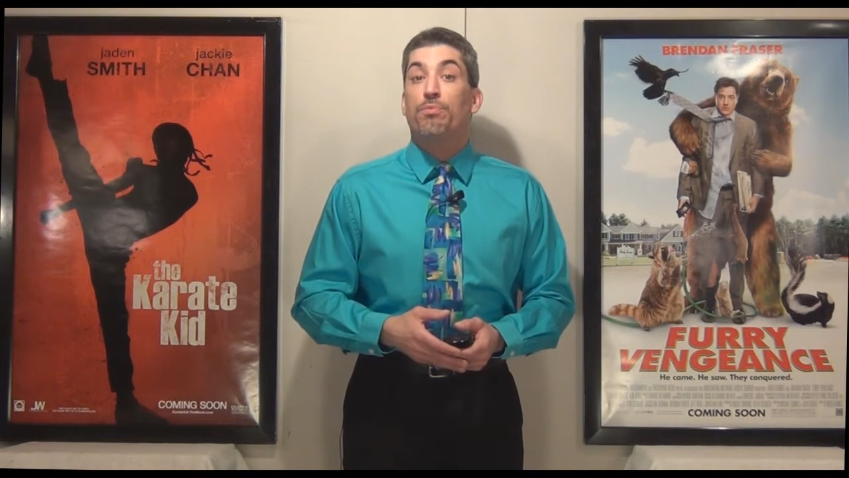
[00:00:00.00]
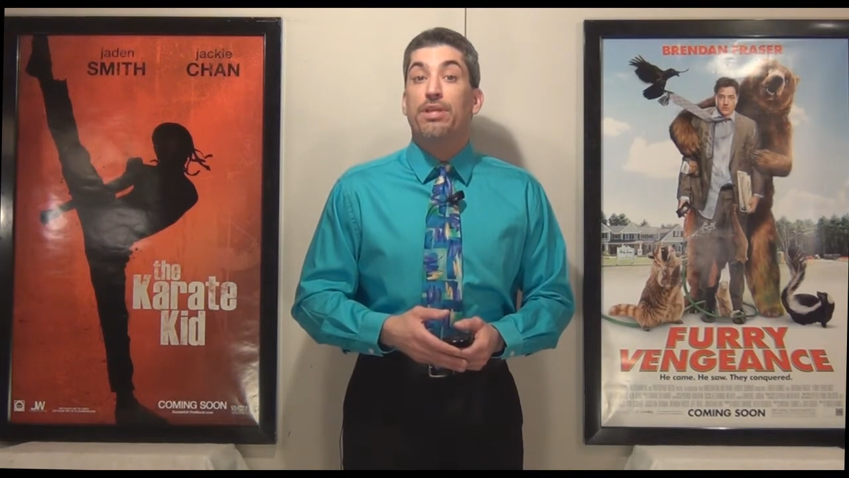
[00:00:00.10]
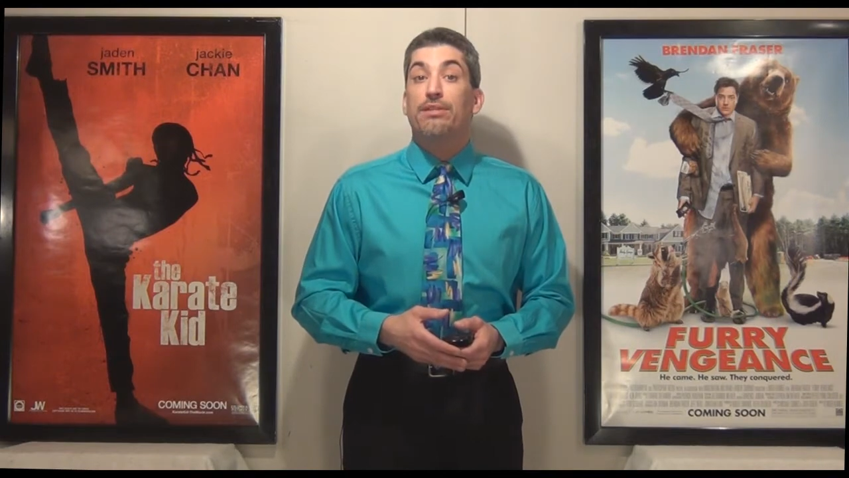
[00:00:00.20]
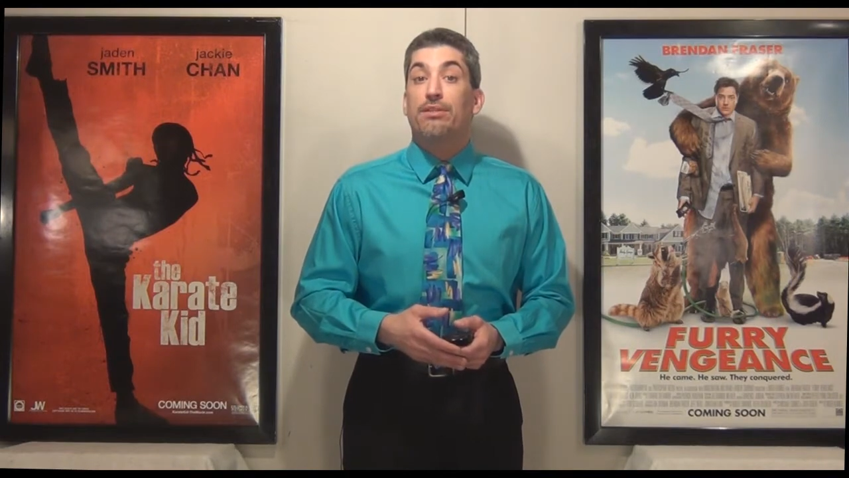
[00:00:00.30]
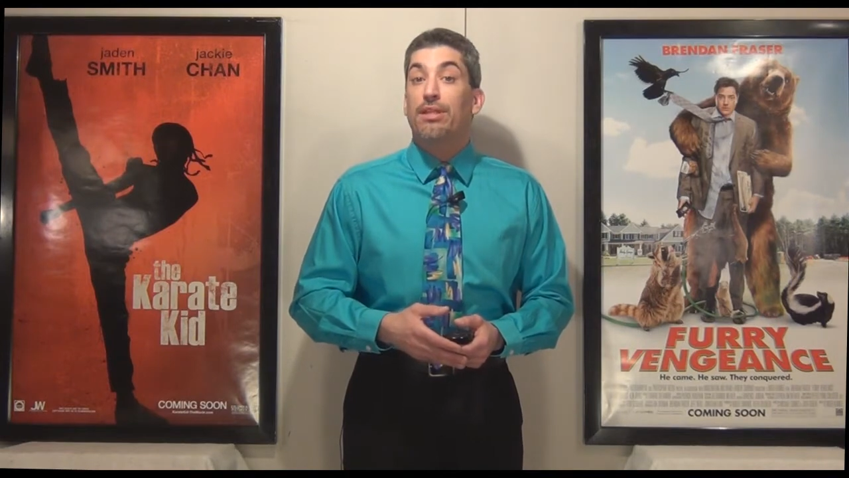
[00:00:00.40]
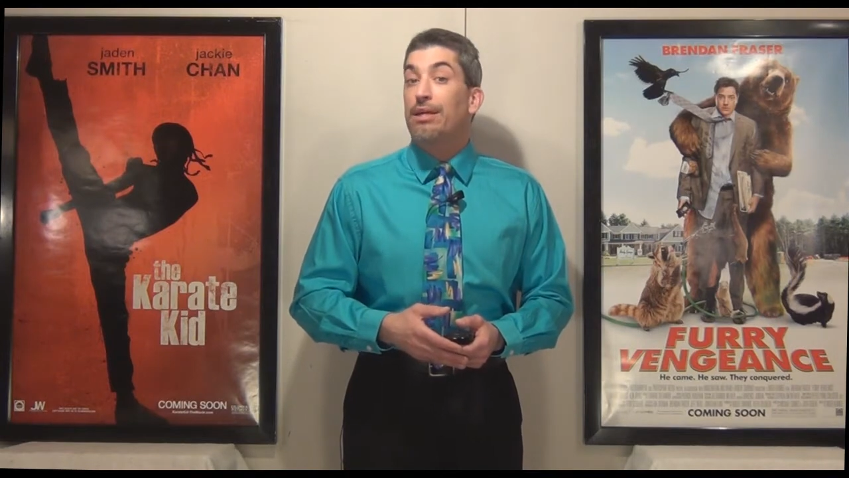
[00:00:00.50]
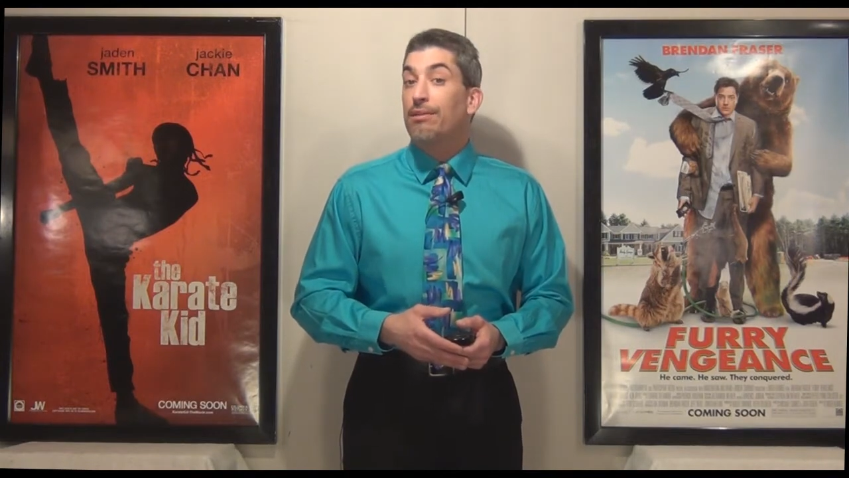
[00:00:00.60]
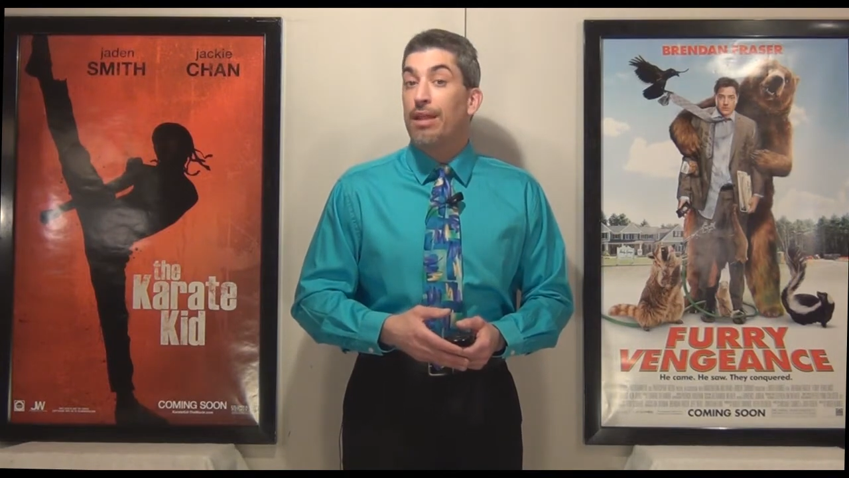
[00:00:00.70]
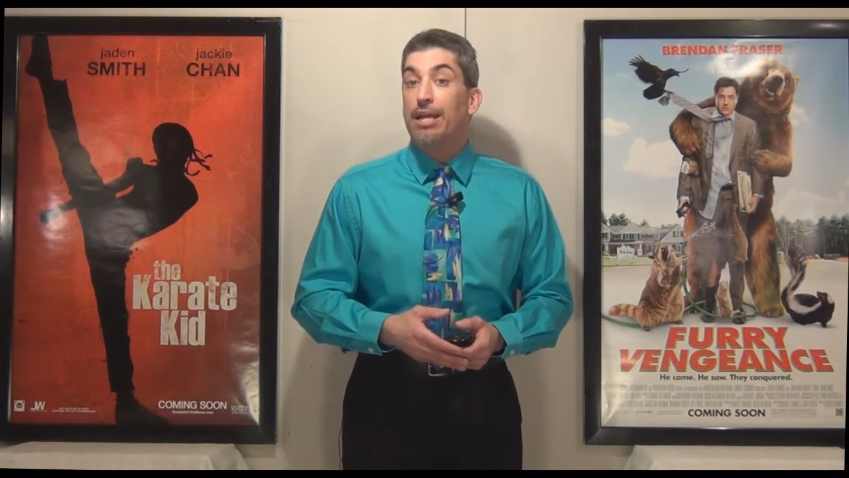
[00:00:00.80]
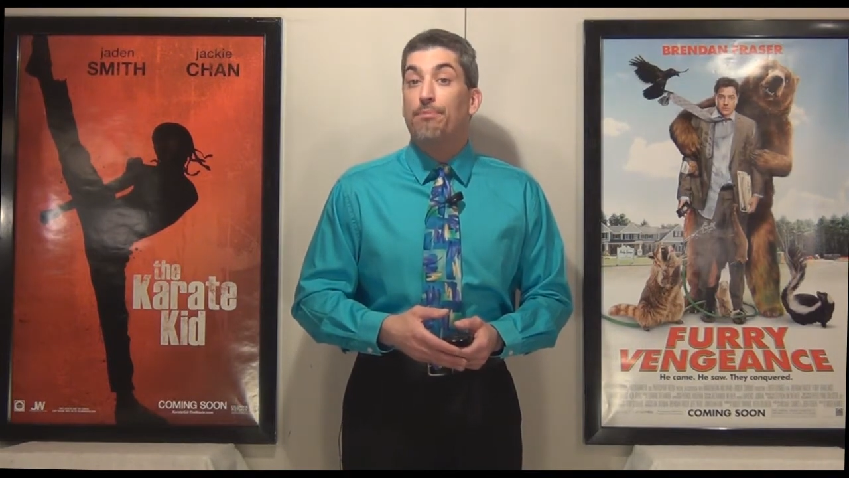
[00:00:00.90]
please click
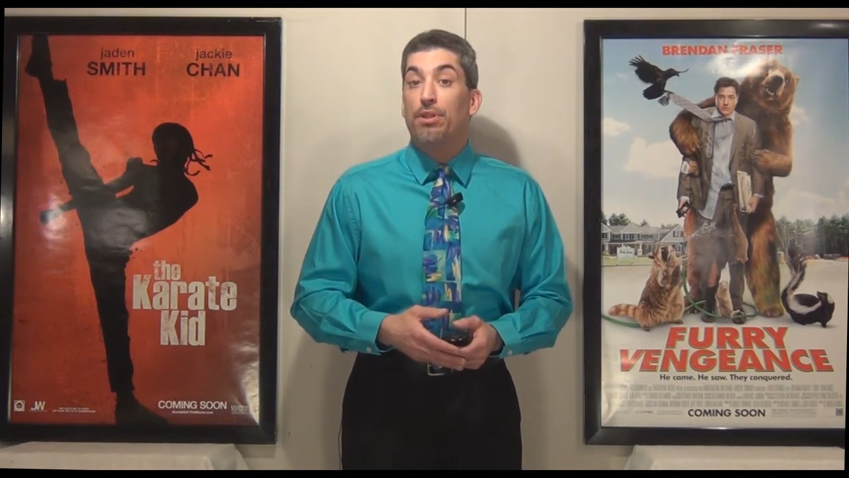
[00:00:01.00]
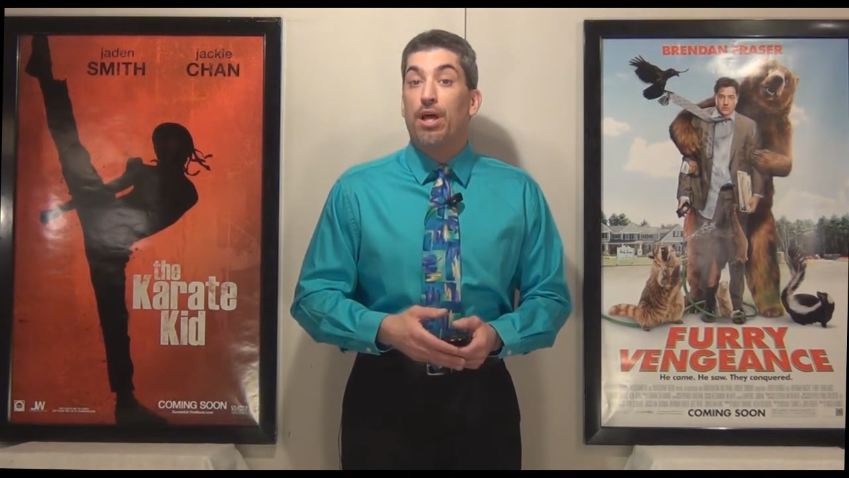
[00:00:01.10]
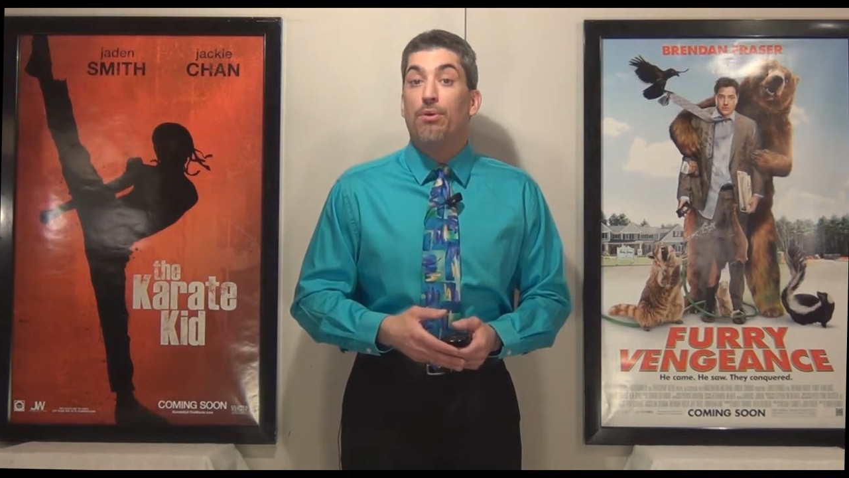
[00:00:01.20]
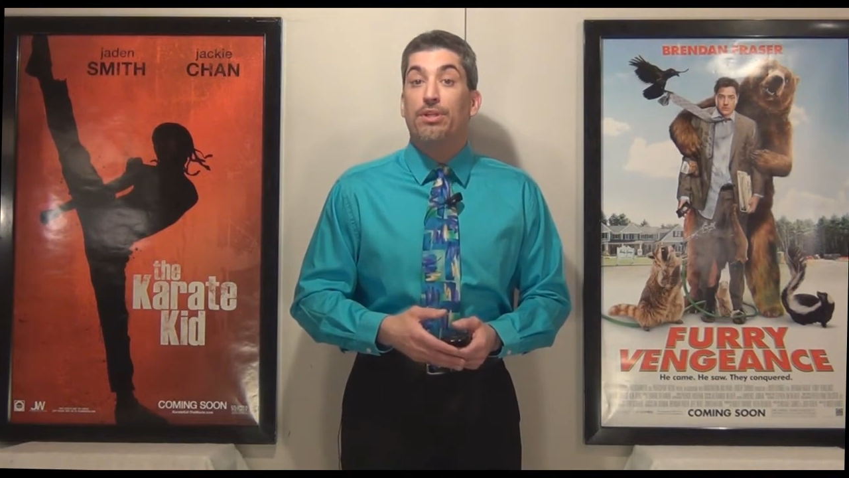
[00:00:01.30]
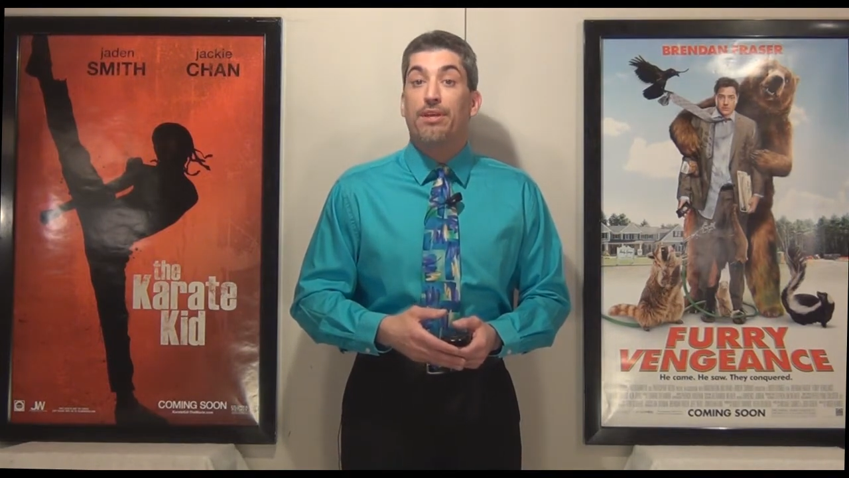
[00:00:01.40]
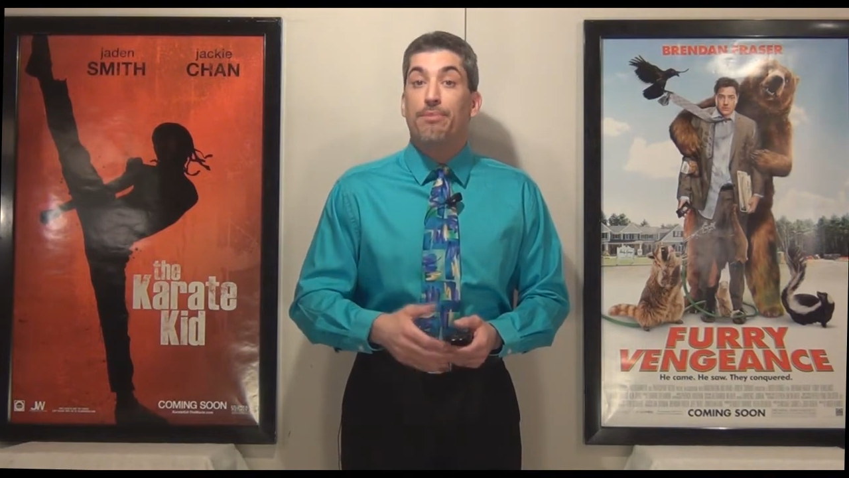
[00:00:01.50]
like below and